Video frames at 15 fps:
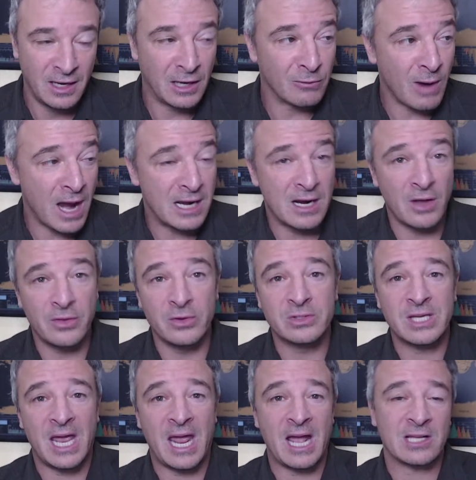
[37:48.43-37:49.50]
and right now
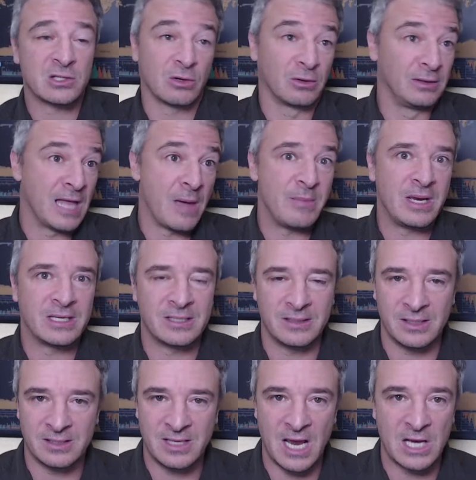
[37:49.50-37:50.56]
those ants, or lemmings in
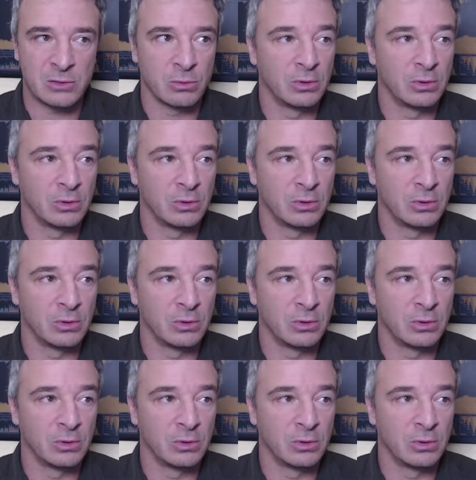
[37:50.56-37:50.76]
this case,